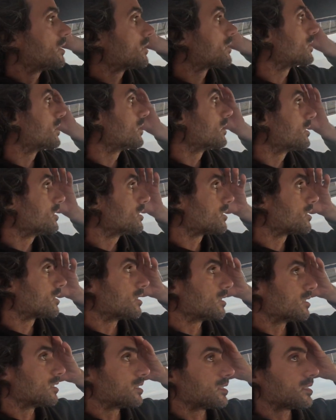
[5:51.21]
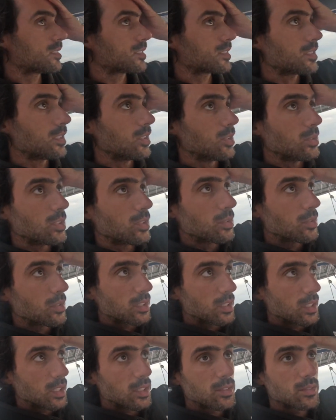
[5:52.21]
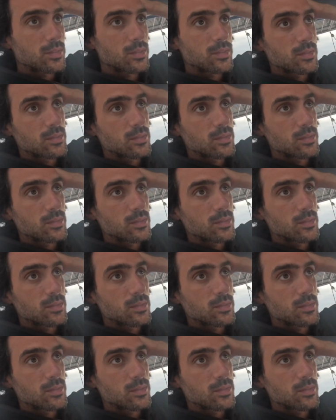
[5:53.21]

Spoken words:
The sun is slowly going down.